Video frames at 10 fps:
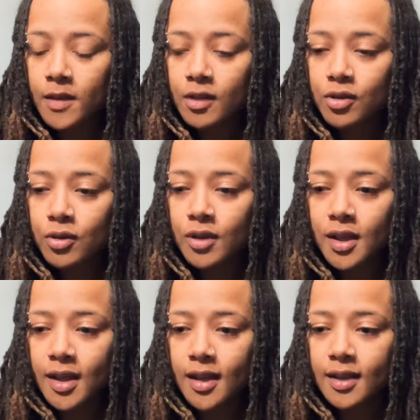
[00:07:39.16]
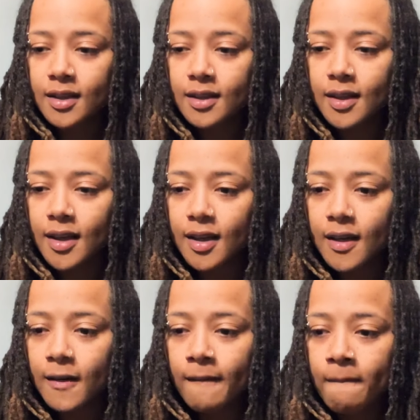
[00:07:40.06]
So yeah, like,
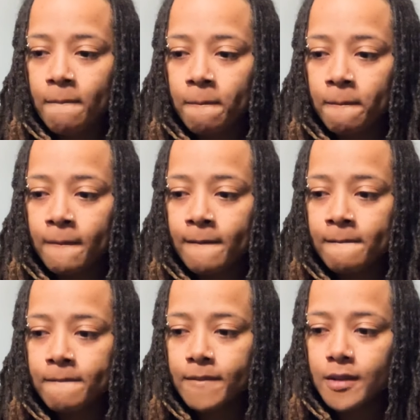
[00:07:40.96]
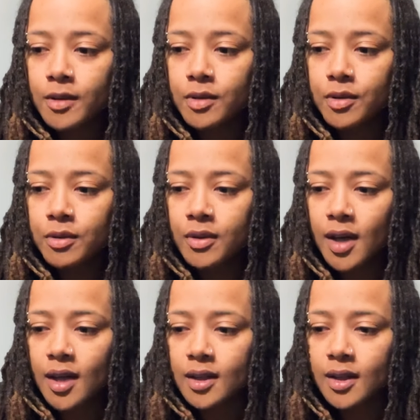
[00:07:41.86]
do
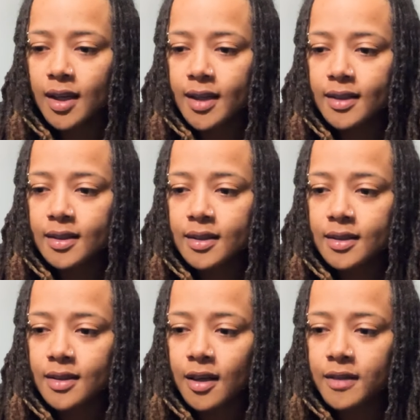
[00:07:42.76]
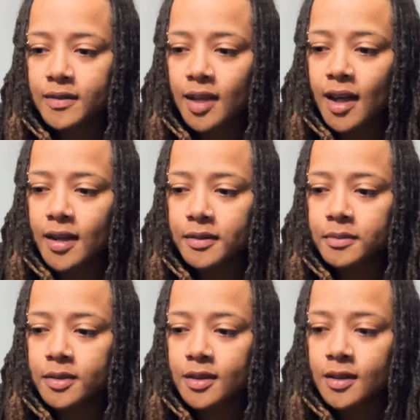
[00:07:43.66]
not let tough
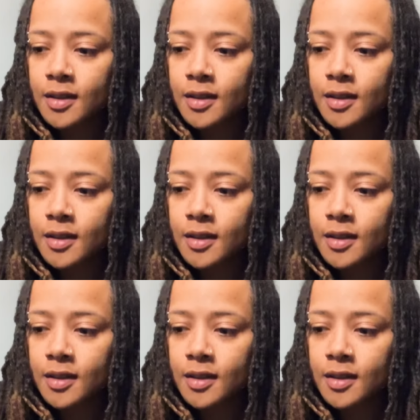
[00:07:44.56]
times,